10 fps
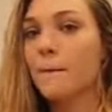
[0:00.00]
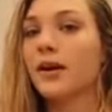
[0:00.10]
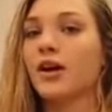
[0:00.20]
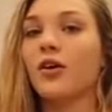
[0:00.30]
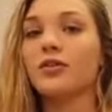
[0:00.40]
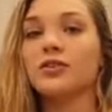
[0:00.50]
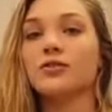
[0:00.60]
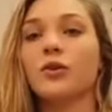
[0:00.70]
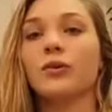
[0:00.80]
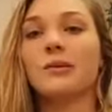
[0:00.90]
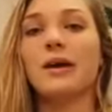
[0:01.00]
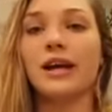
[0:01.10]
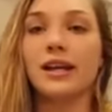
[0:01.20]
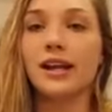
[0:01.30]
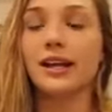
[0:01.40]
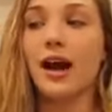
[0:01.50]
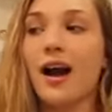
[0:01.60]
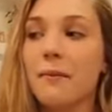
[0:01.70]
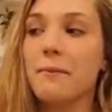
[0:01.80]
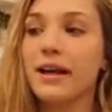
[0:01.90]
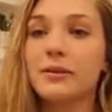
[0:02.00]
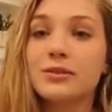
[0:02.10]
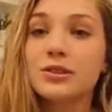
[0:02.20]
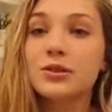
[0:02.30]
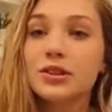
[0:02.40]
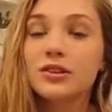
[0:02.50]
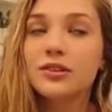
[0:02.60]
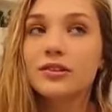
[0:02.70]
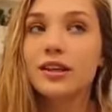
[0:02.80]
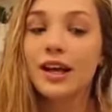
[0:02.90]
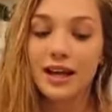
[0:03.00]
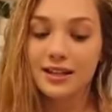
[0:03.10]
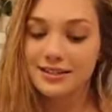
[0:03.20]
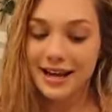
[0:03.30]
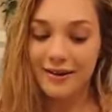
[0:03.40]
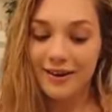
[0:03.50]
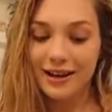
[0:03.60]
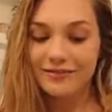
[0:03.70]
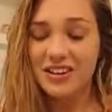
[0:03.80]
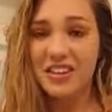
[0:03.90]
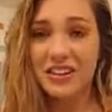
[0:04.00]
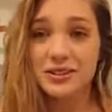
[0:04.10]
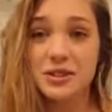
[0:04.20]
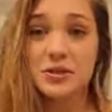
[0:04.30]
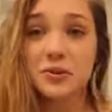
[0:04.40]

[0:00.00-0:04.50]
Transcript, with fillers: But I also don't want to make it like a makeup tutorial and now I have nothing to